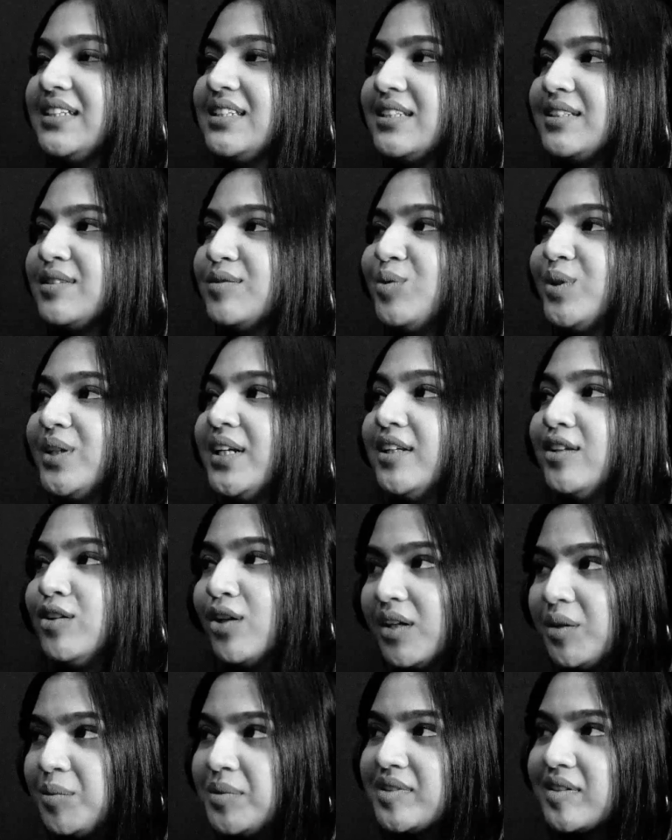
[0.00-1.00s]
That's what I
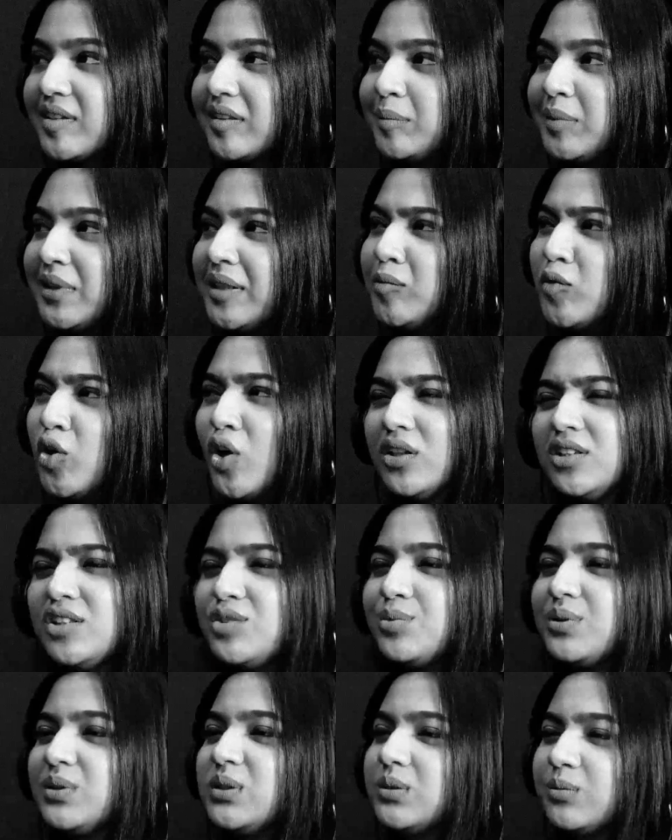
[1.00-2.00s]
thought it was going to be. Like,
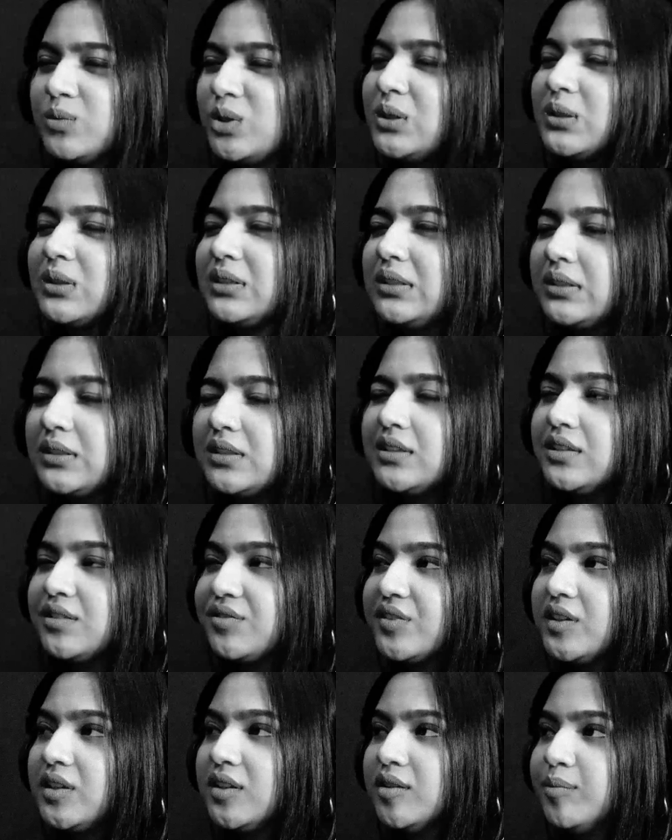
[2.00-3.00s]
college was a little
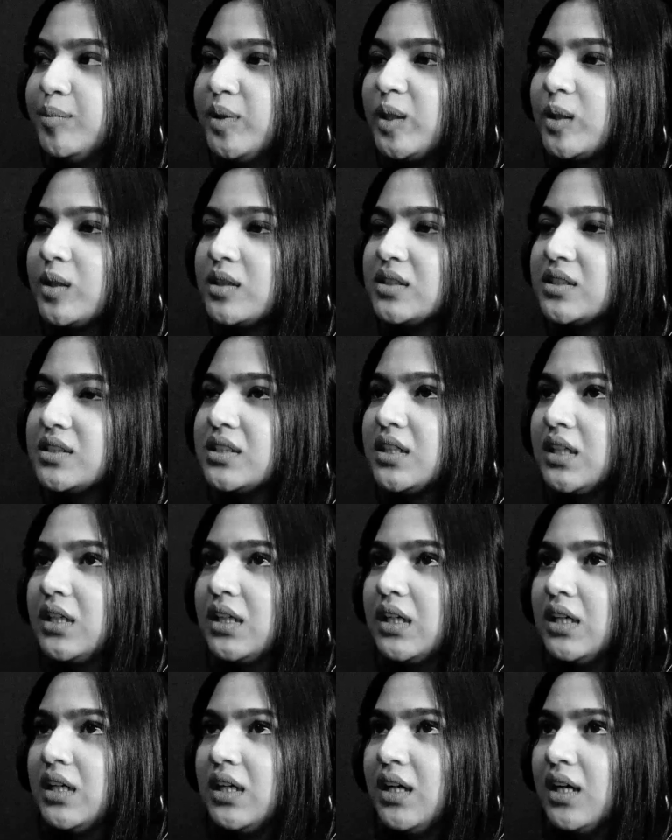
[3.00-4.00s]
difficult because
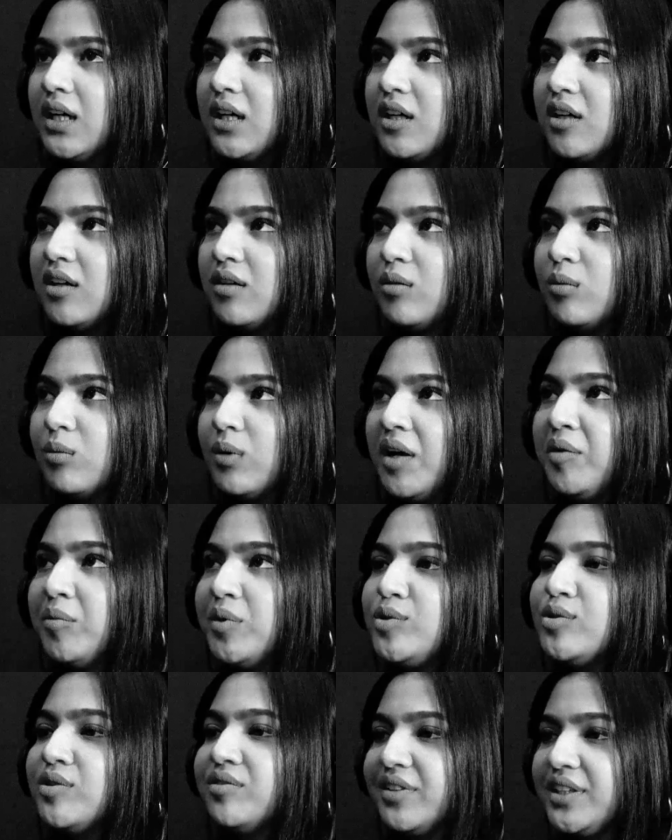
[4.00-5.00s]
I
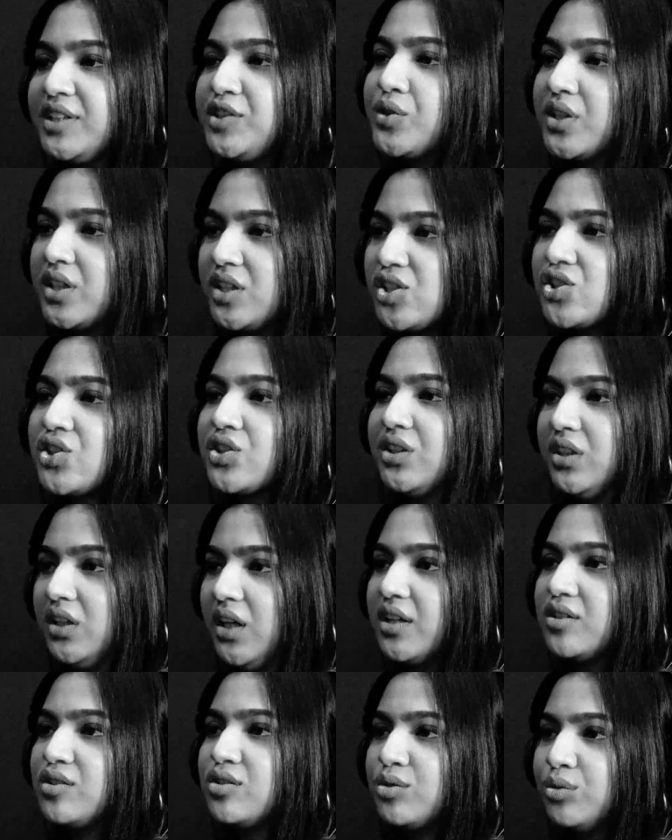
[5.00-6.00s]
went to a very traditional
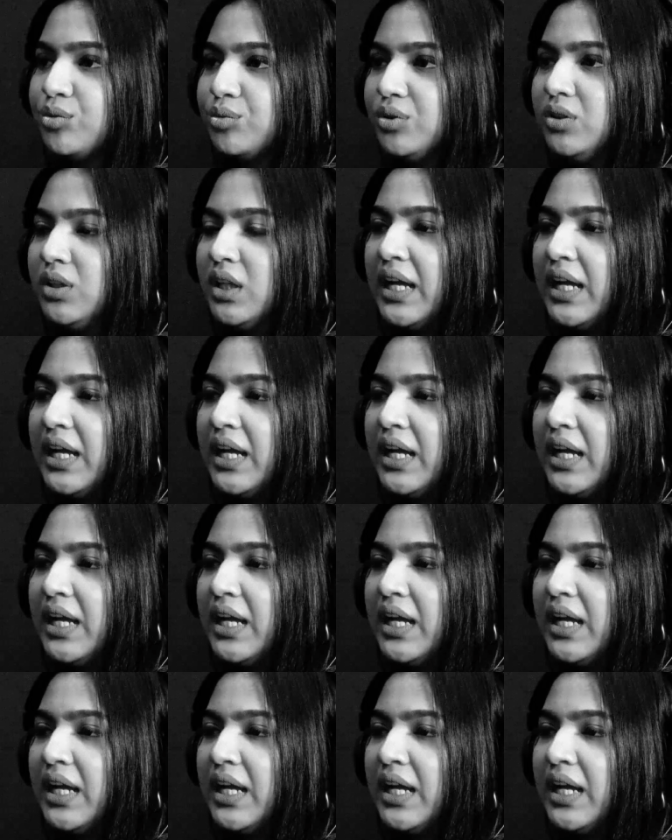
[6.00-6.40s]
art school.